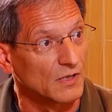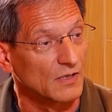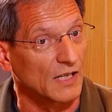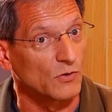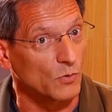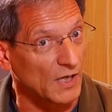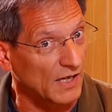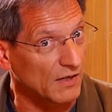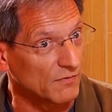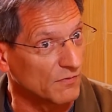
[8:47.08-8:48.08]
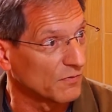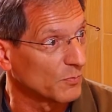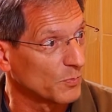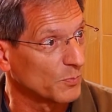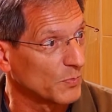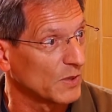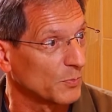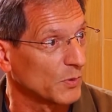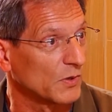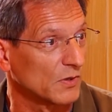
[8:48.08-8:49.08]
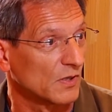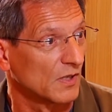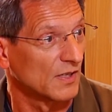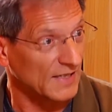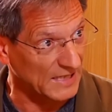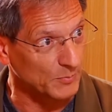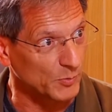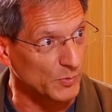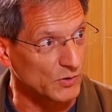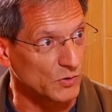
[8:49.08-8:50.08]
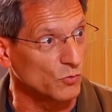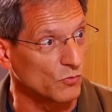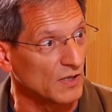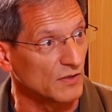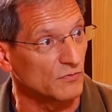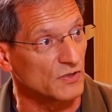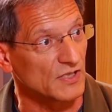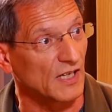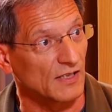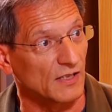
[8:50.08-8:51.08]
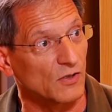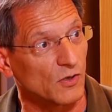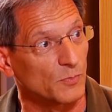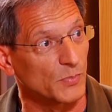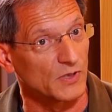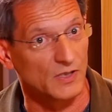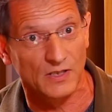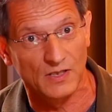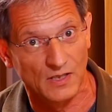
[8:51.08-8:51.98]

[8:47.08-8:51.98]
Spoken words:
that you have people capable to run a recycling company,